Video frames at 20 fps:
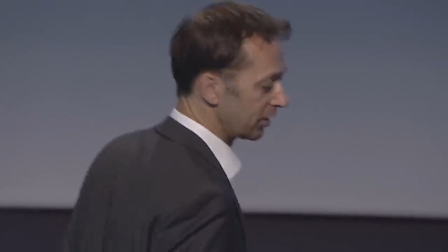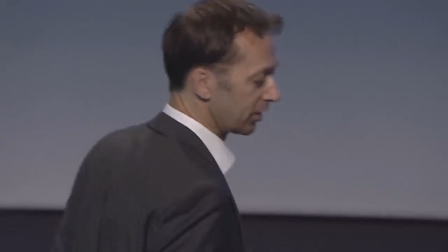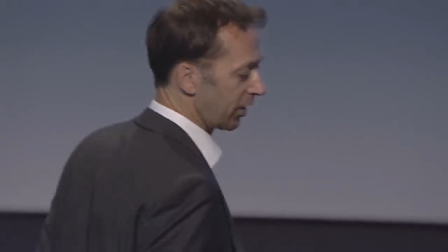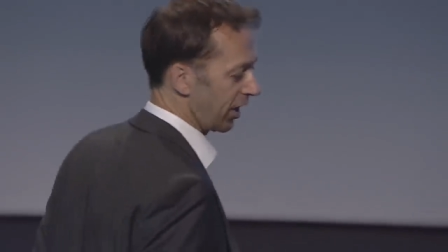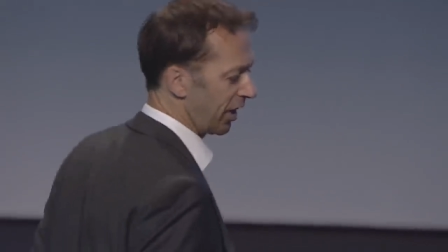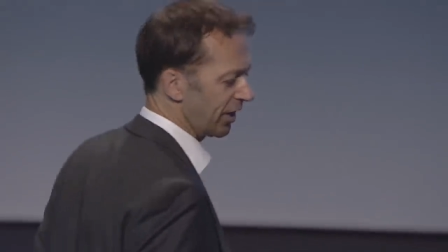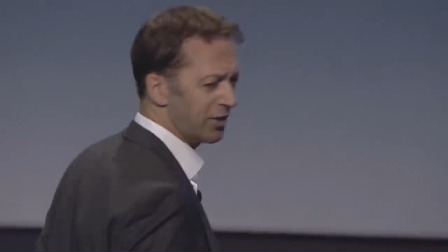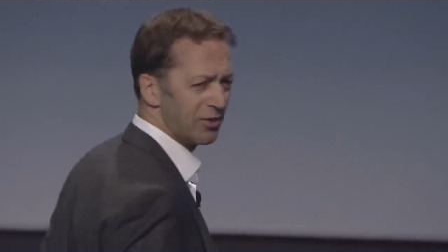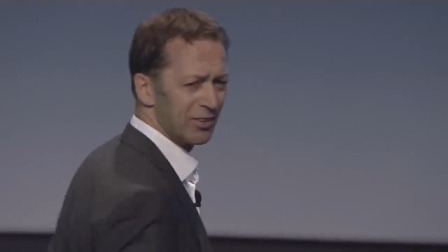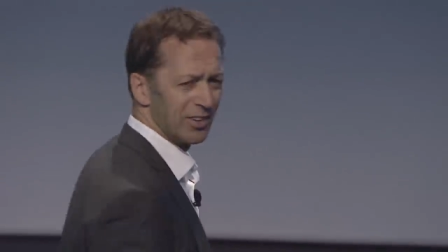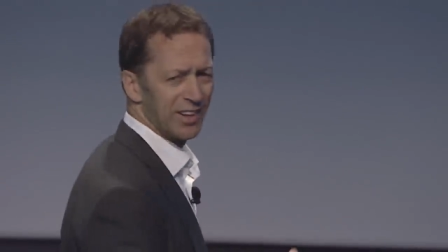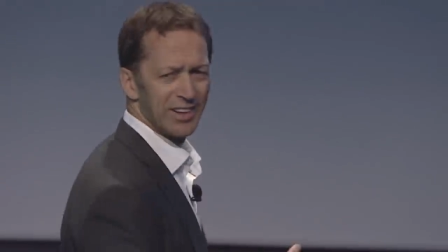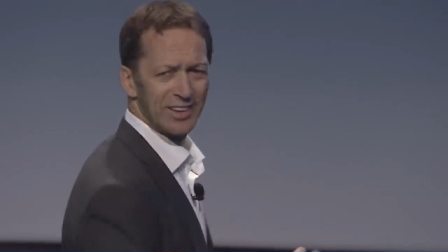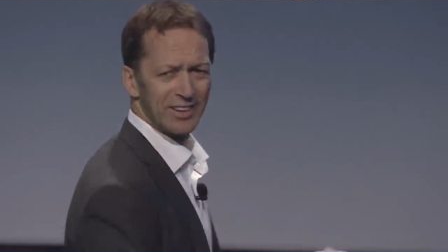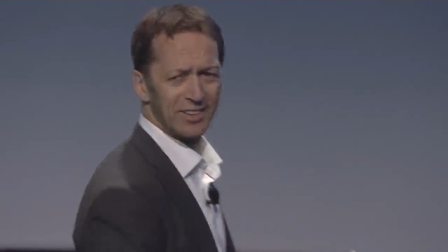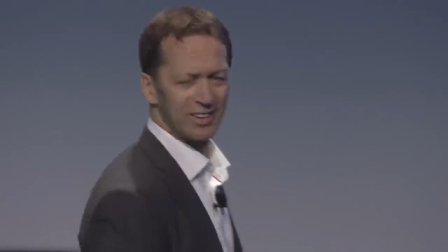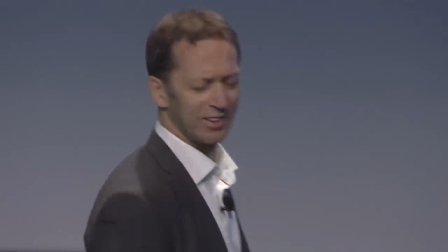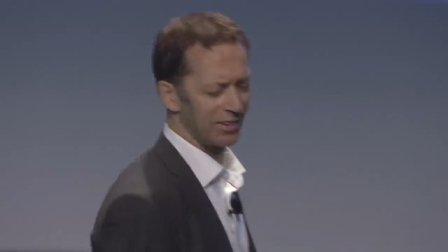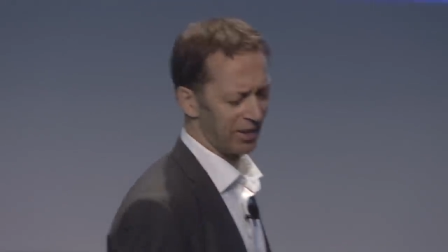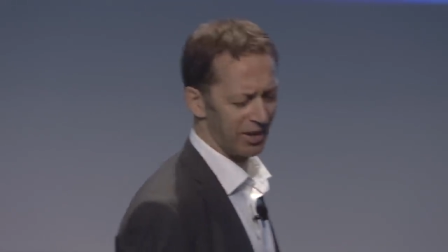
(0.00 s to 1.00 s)
I don't
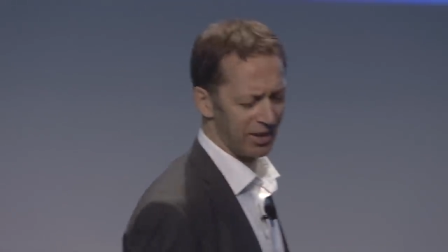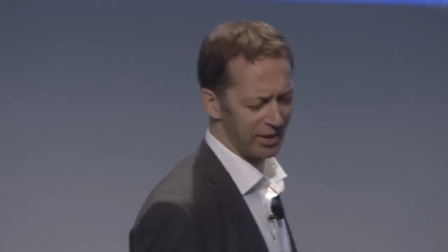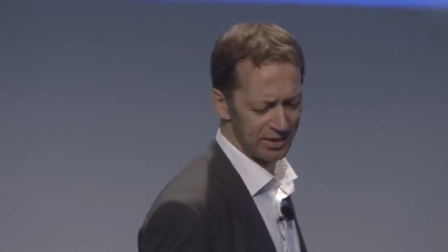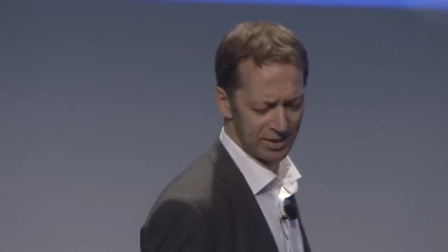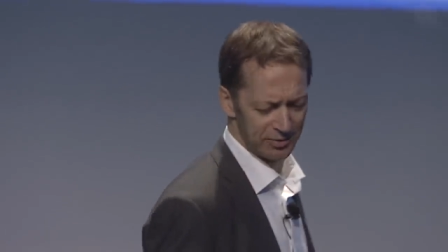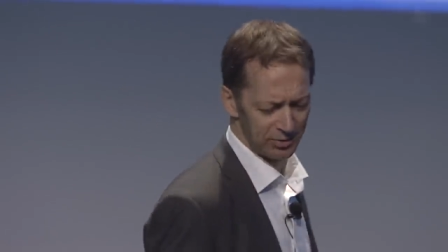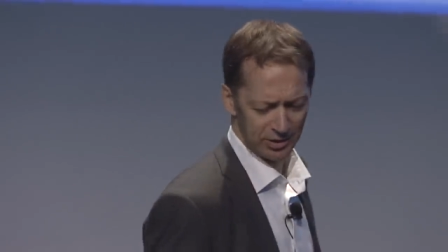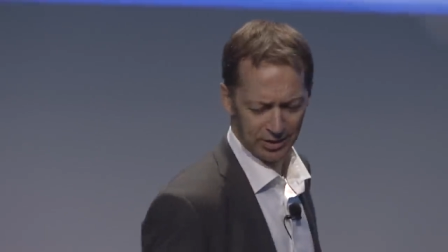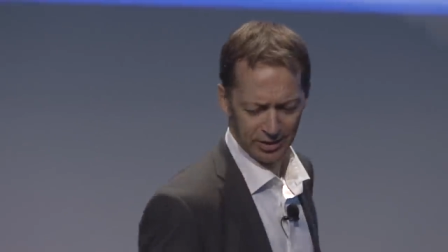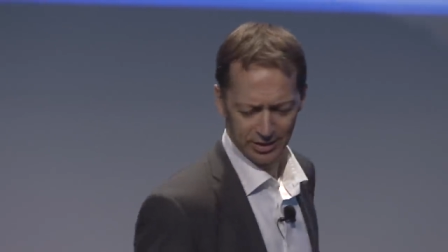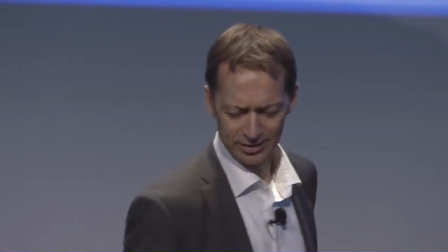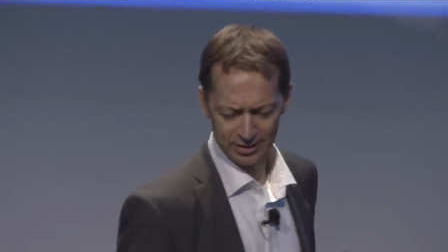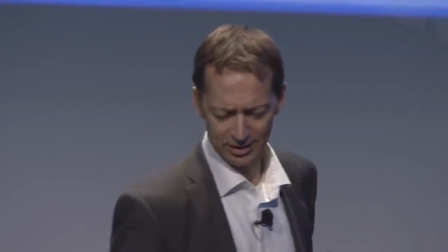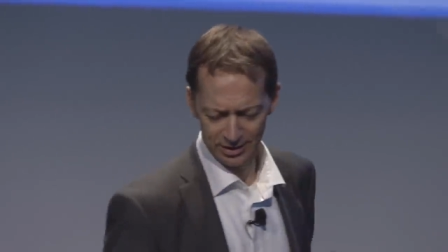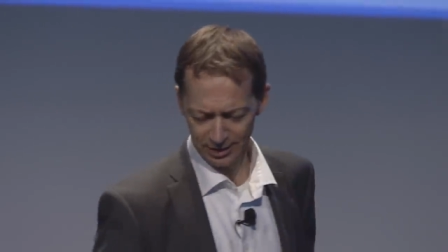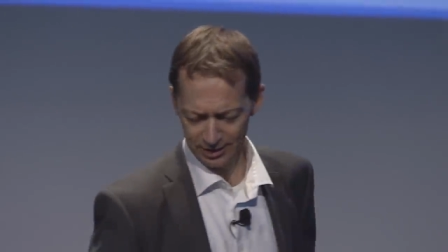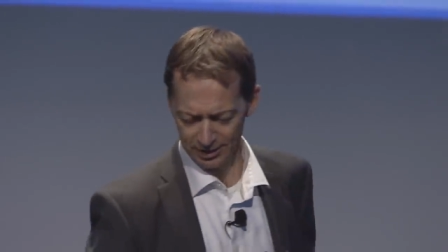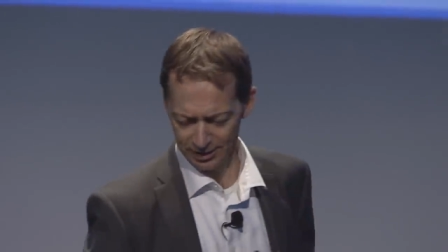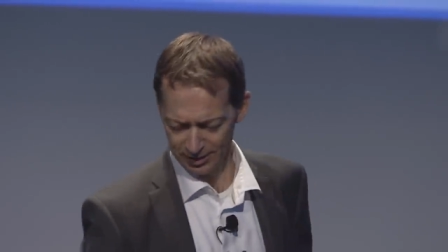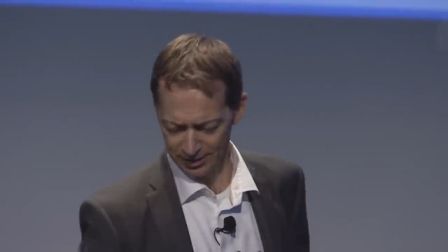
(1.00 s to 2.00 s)
like Clive, I never liked
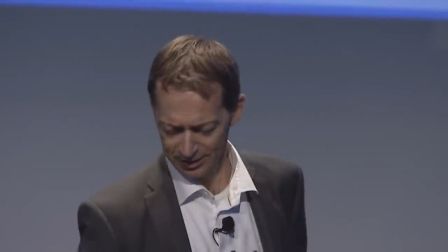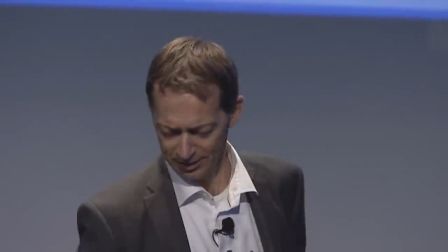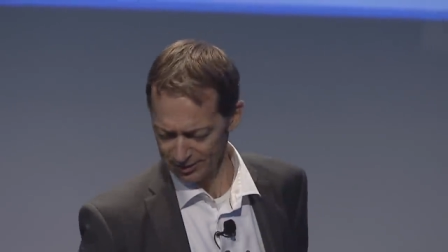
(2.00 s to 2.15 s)
that guy.